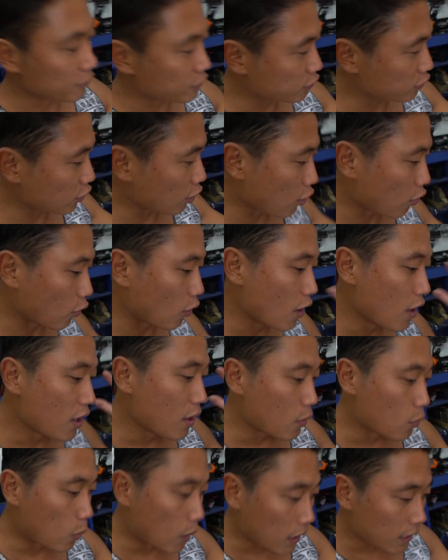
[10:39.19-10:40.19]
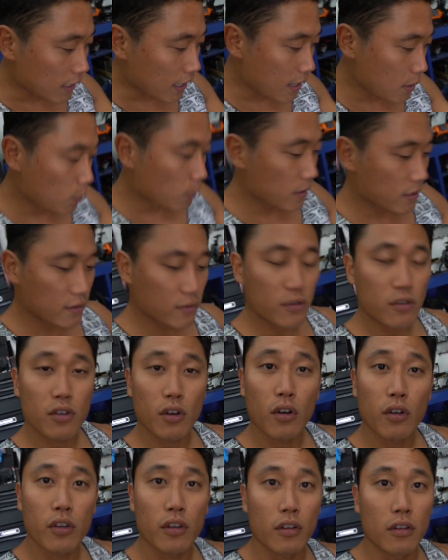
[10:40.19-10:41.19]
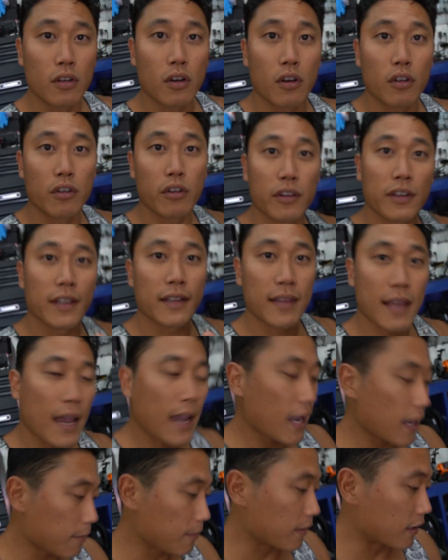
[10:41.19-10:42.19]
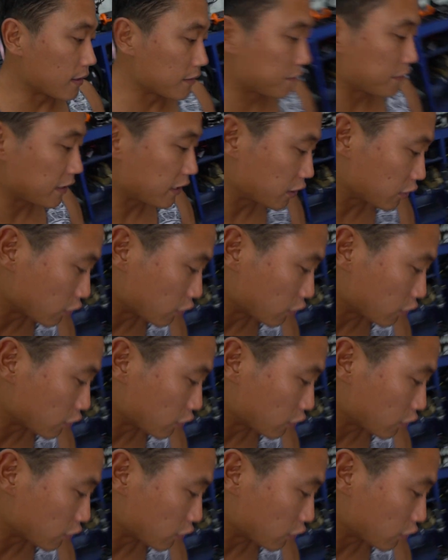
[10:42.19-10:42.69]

So what I wanted to show you though during the time lapse, if you